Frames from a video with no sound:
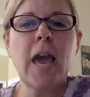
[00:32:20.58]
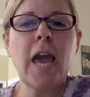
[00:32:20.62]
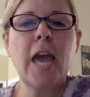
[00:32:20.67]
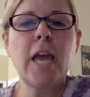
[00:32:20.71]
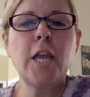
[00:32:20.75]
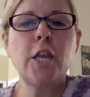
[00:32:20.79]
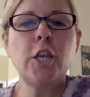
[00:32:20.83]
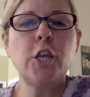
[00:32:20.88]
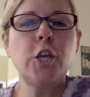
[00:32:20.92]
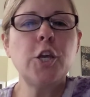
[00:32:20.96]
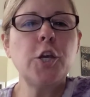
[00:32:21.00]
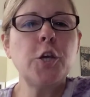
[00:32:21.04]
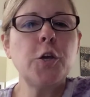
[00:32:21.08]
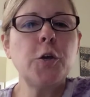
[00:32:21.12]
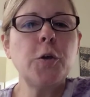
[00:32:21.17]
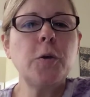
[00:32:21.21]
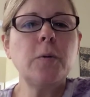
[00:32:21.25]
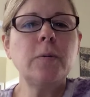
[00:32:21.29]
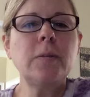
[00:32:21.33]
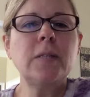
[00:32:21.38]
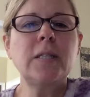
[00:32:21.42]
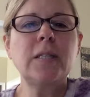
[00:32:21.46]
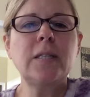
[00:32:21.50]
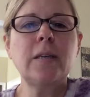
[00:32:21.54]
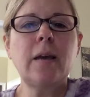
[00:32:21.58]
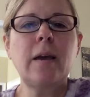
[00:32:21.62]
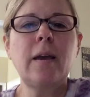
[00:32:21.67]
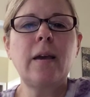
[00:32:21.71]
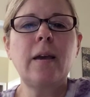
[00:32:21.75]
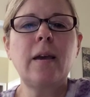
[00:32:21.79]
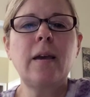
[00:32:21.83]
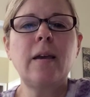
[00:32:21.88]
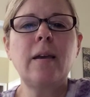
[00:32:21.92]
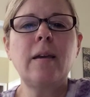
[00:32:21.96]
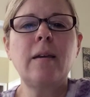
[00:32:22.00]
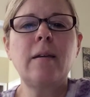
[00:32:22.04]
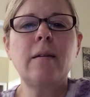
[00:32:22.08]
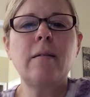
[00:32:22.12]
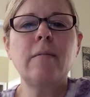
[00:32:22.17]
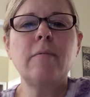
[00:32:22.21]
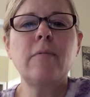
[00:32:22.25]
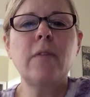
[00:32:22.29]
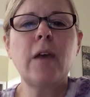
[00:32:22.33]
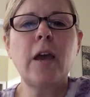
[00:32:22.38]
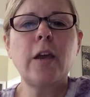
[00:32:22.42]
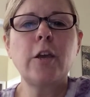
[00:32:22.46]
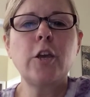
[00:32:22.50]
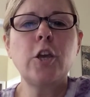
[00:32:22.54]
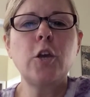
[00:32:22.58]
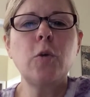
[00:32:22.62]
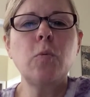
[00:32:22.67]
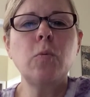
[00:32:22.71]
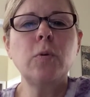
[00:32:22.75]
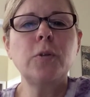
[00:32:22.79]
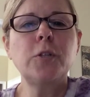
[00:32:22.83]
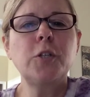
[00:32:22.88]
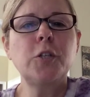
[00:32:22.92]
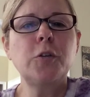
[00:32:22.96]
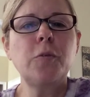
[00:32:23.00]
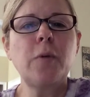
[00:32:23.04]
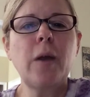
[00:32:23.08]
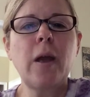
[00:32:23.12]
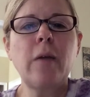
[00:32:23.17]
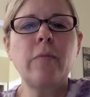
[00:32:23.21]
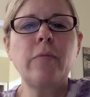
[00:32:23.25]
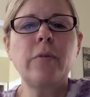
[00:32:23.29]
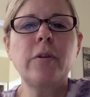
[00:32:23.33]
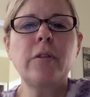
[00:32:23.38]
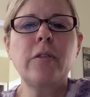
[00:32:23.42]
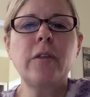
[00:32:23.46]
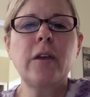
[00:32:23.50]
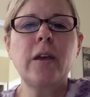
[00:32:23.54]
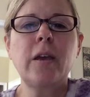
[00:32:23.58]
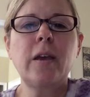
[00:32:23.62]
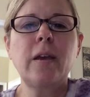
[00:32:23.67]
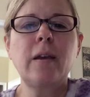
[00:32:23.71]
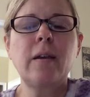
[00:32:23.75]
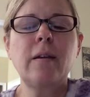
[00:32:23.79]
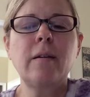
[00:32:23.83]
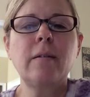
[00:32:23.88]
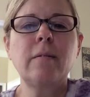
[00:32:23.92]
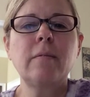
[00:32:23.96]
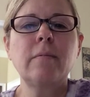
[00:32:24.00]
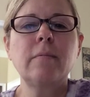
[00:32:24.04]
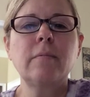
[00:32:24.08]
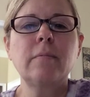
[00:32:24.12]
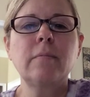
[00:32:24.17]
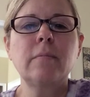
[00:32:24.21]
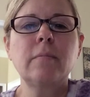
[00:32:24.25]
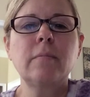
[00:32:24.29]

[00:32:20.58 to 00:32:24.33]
and you say that you will do everything